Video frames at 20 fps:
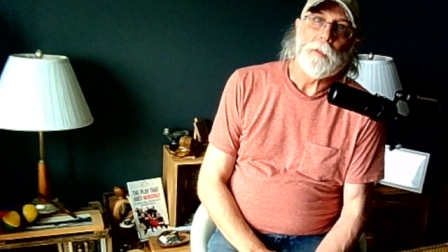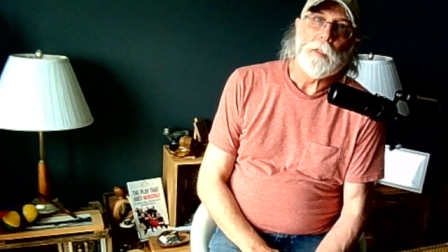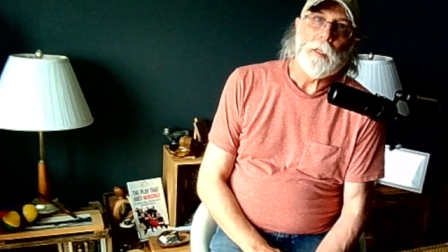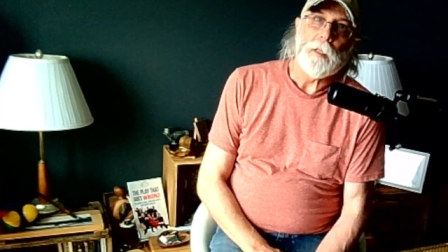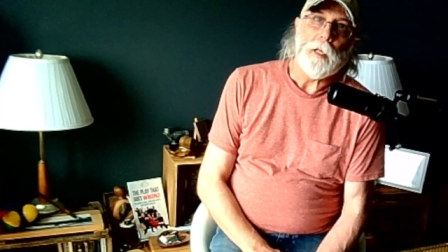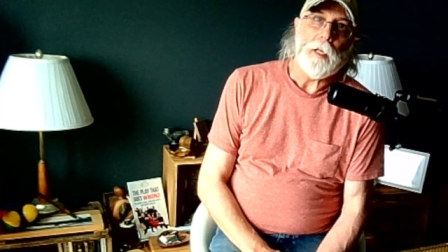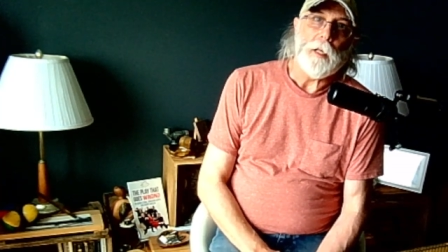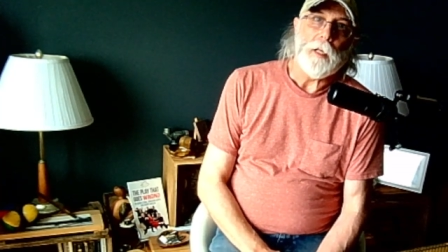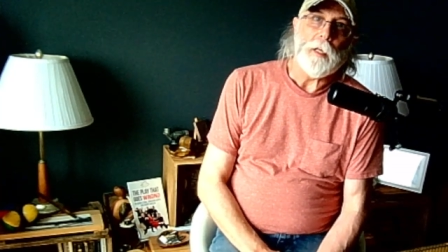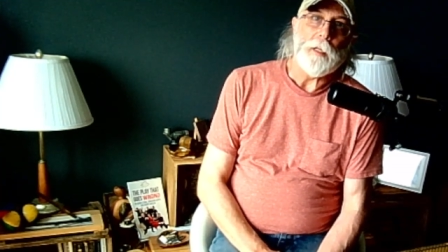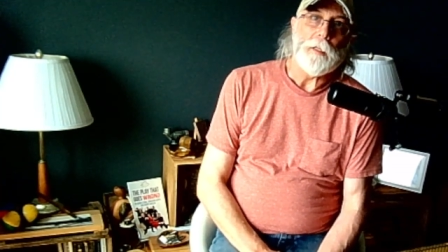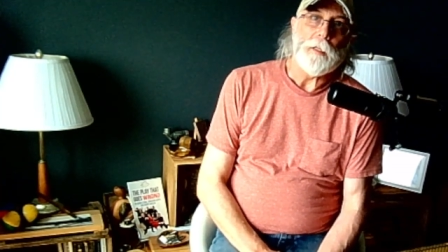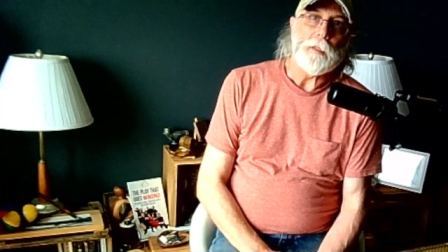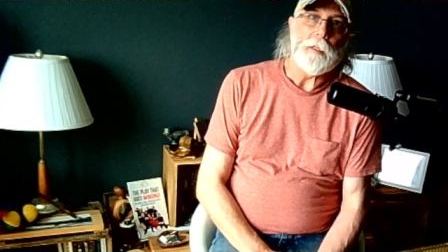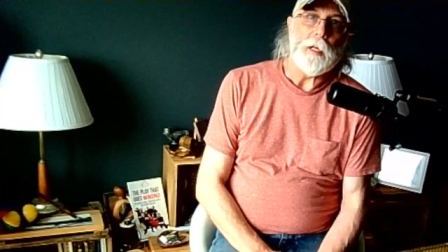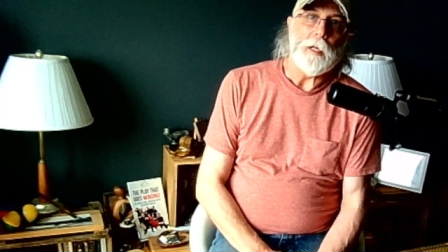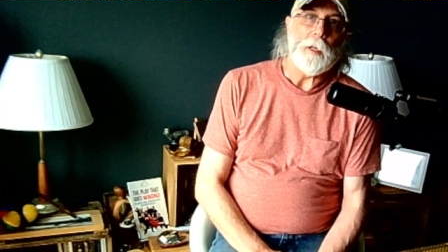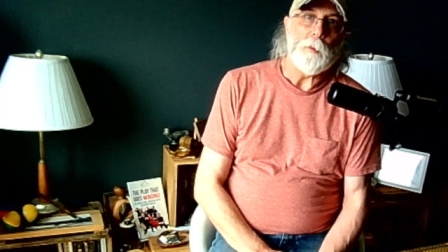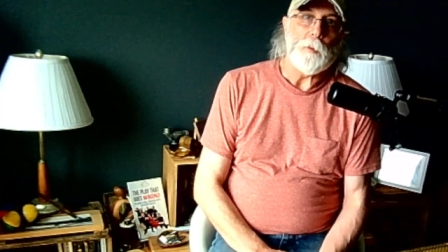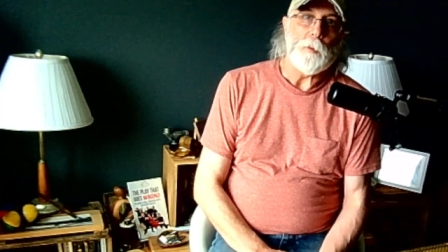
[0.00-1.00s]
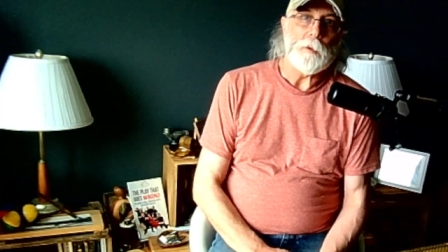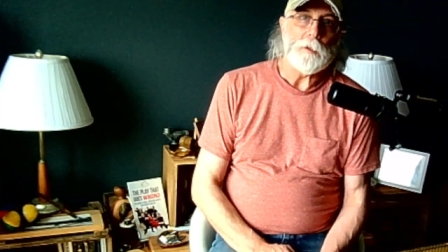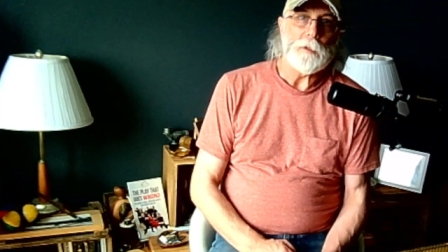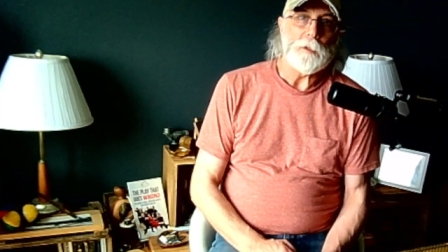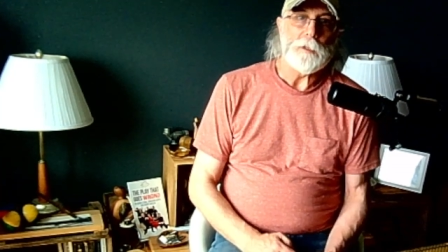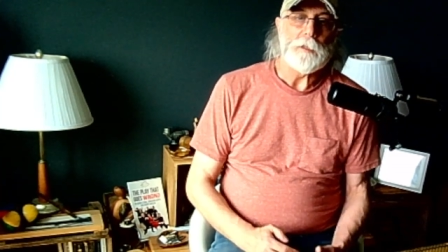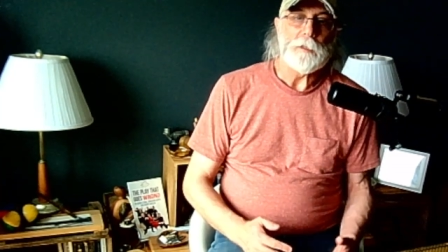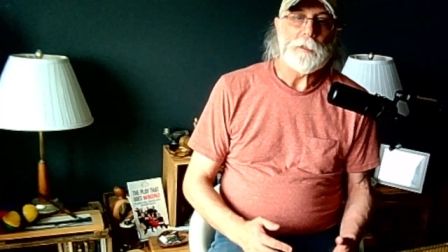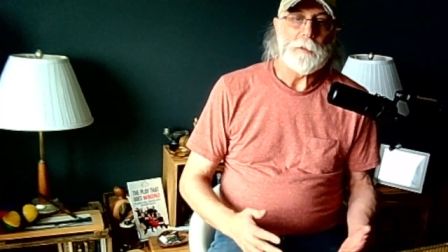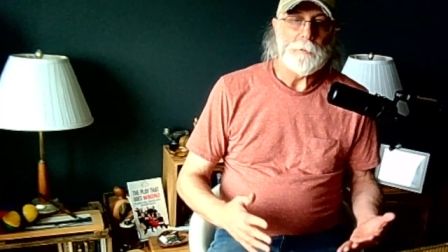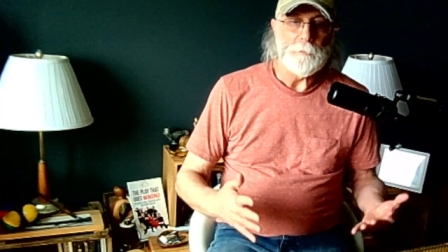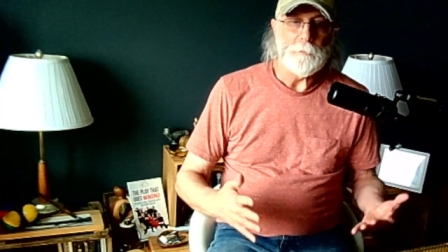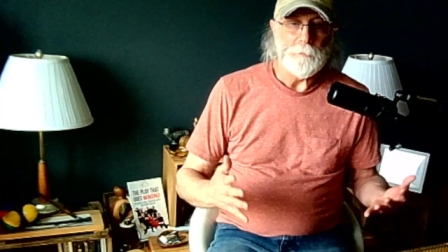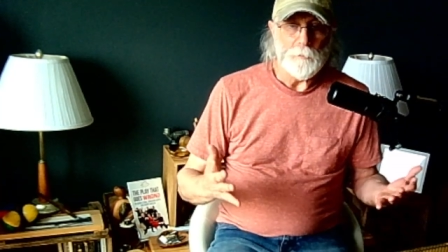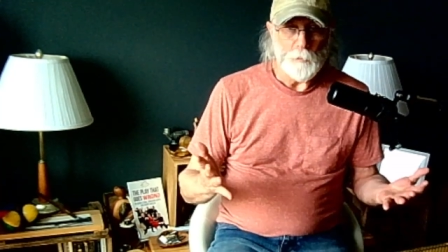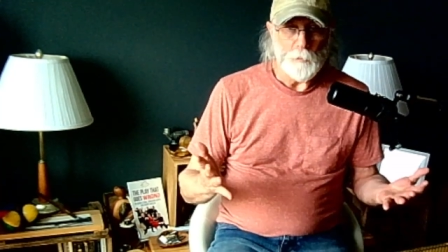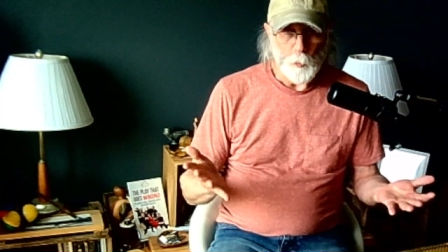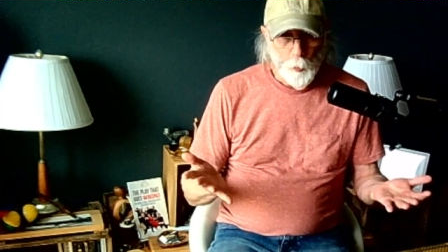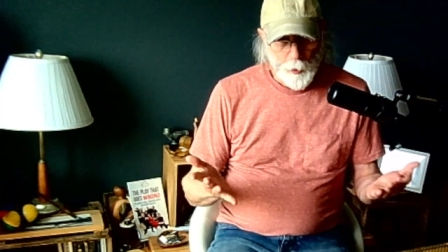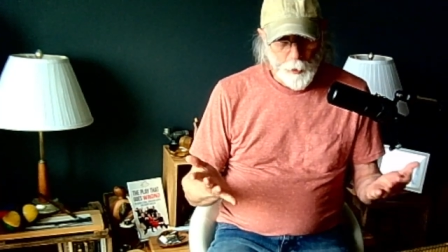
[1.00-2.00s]
And I was
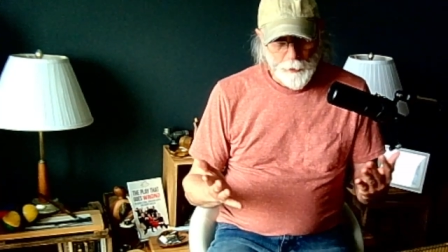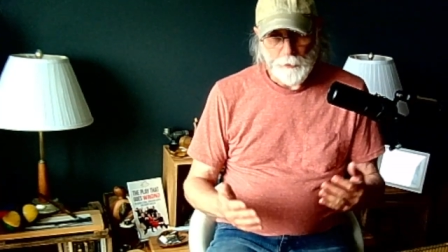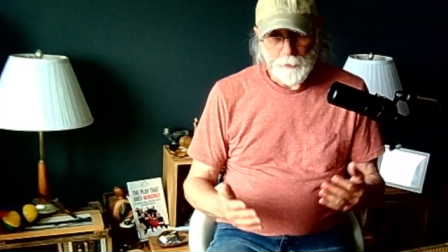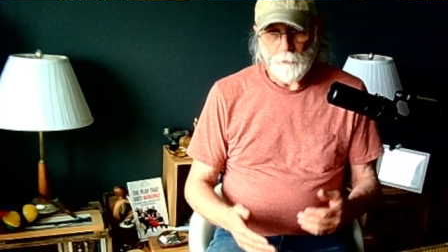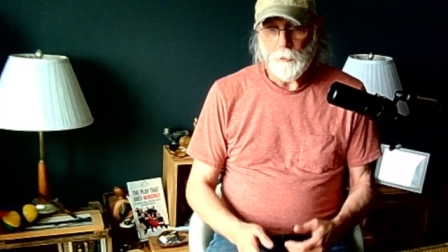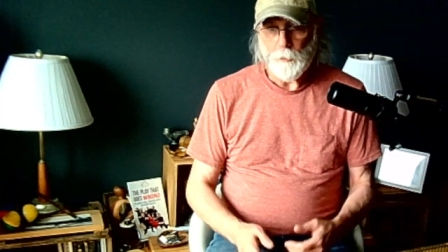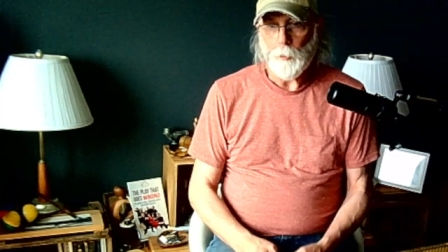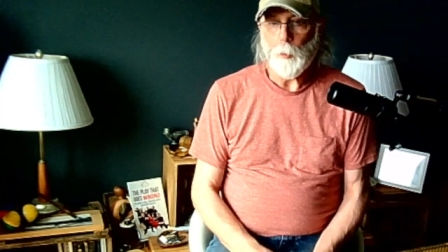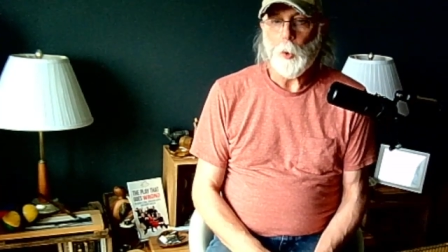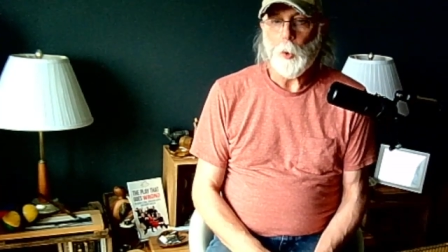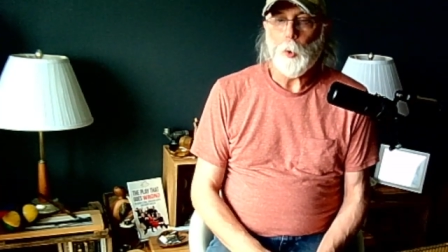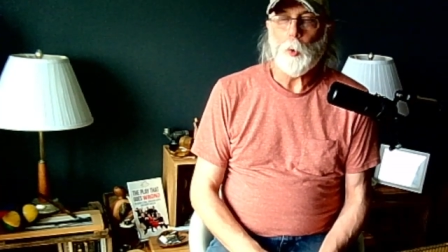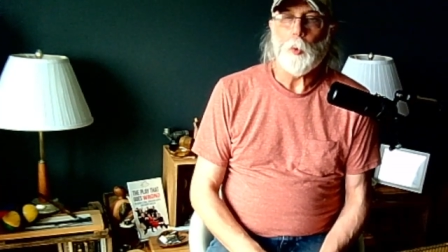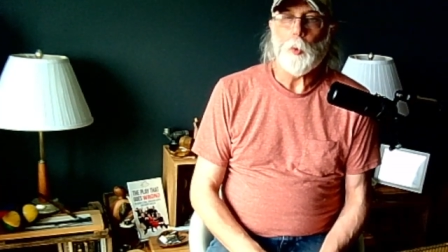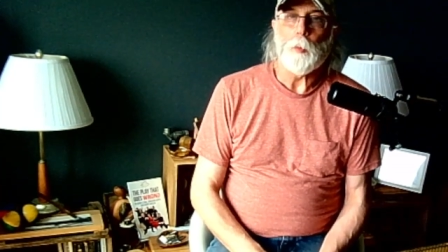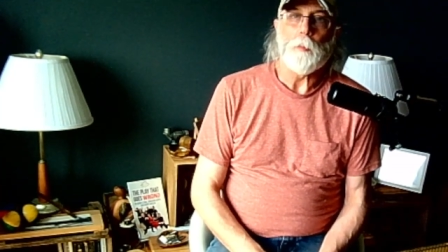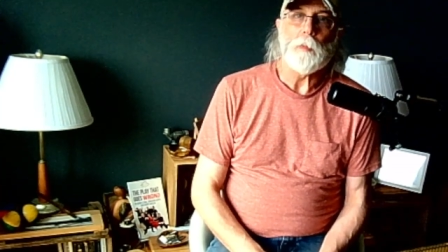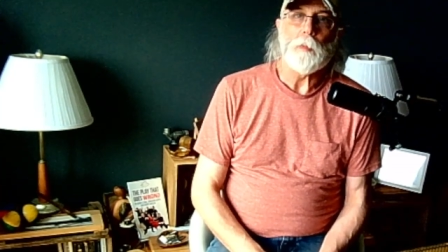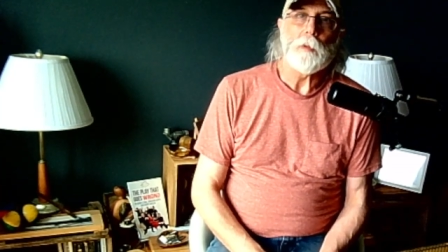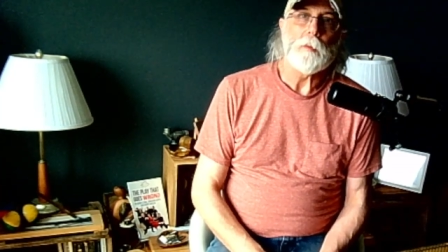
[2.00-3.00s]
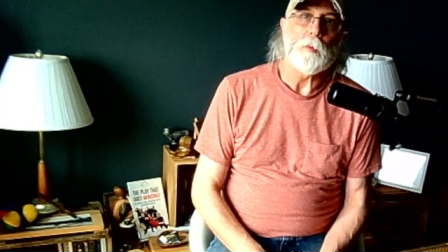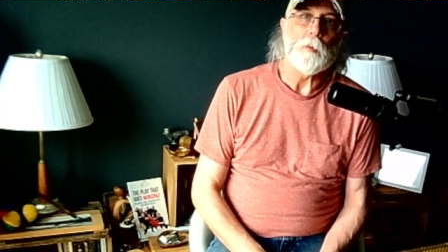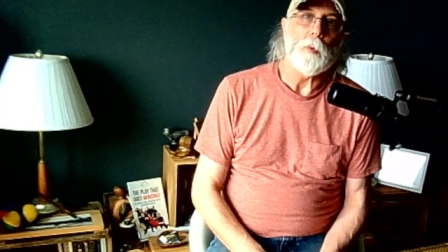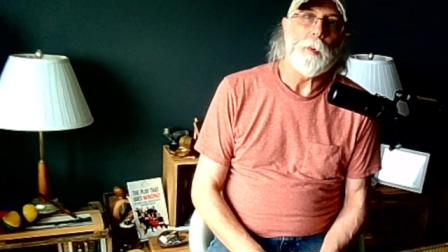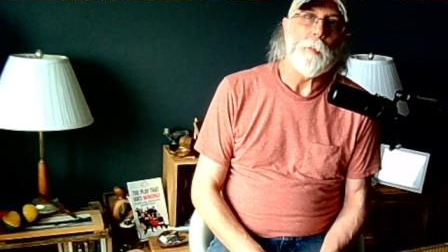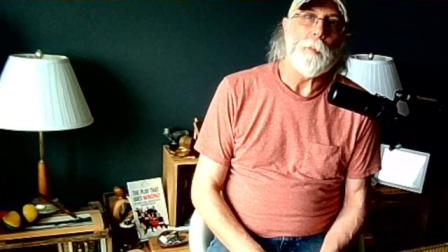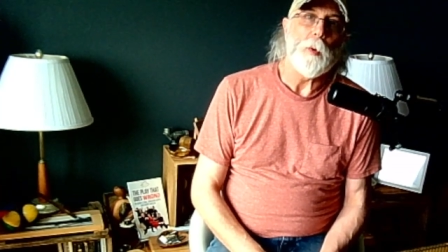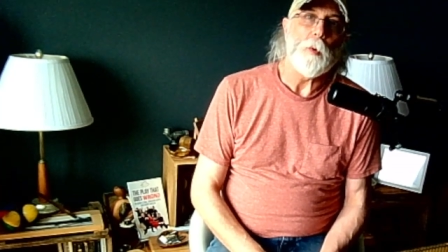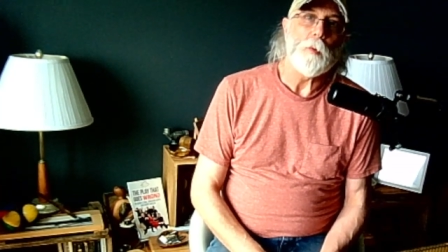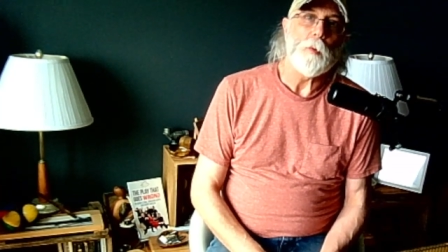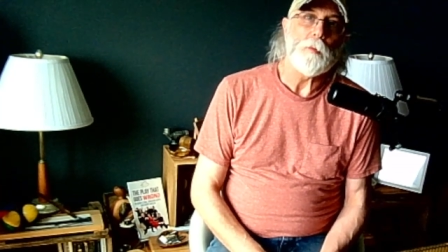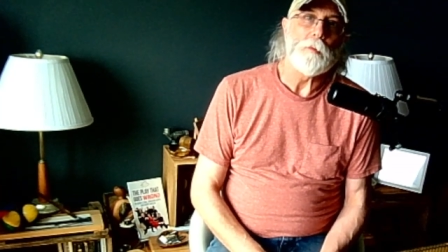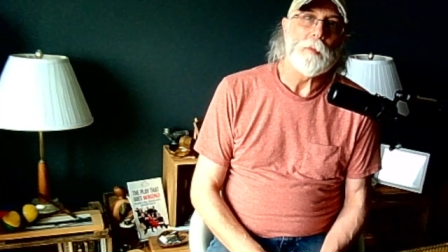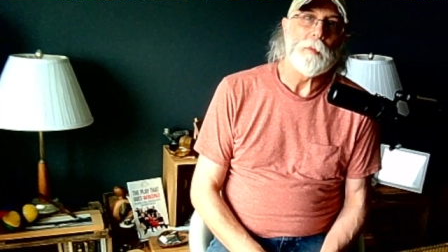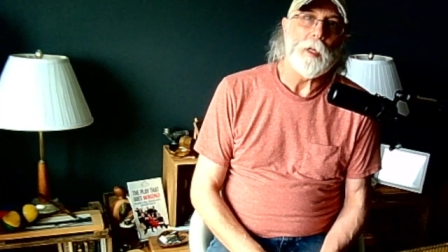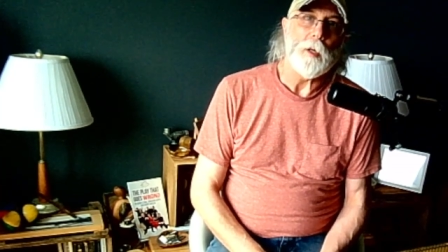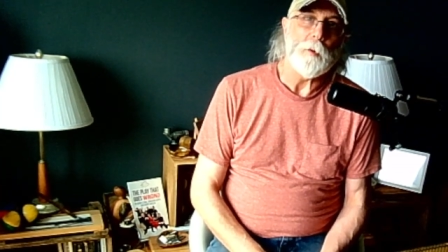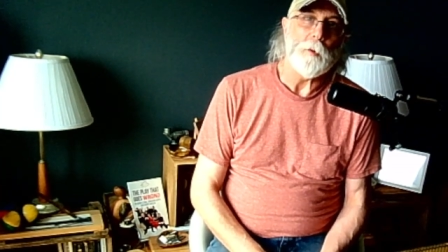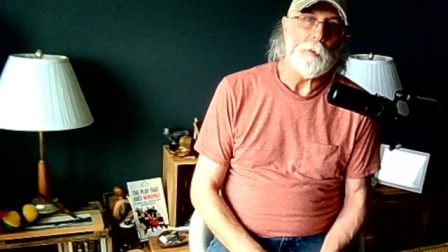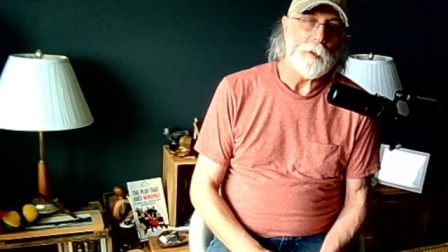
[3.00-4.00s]
working from home, remote,
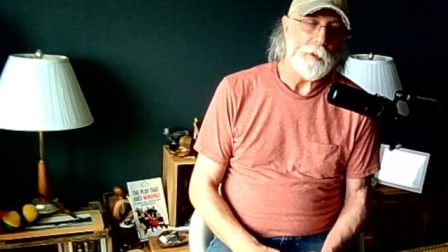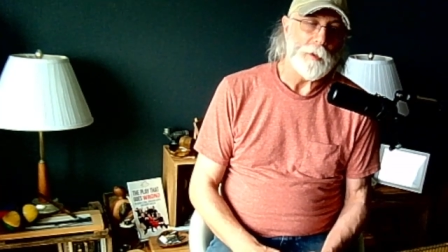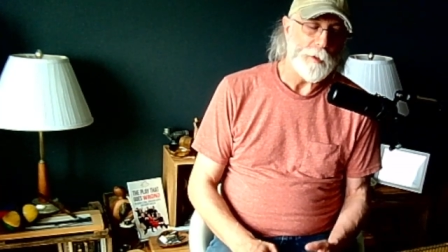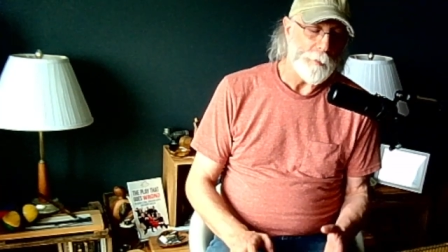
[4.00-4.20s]
out in the